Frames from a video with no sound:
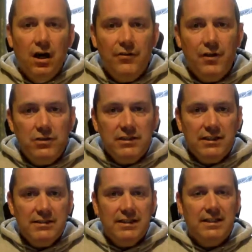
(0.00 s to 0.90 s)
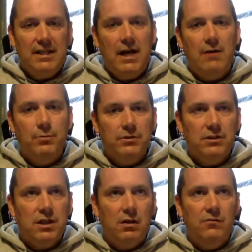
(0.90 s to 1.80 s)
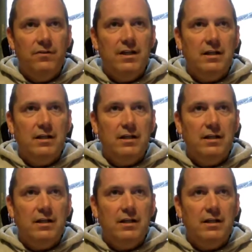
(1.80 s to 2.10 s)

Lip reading: and those things didn't happen to COVID.